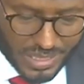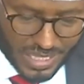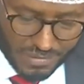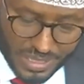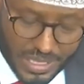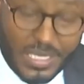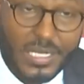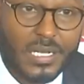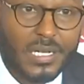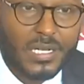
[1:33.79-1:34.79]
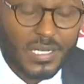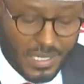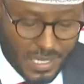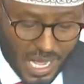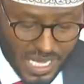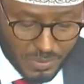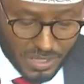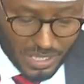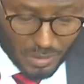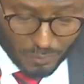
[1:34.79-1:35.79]
the governor has
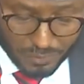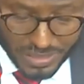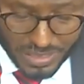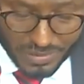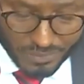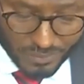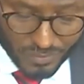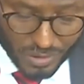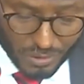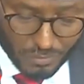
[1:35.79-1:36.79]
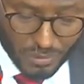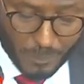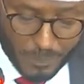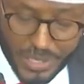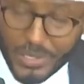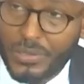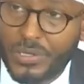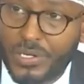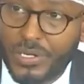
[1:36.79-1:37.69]
been in office for a period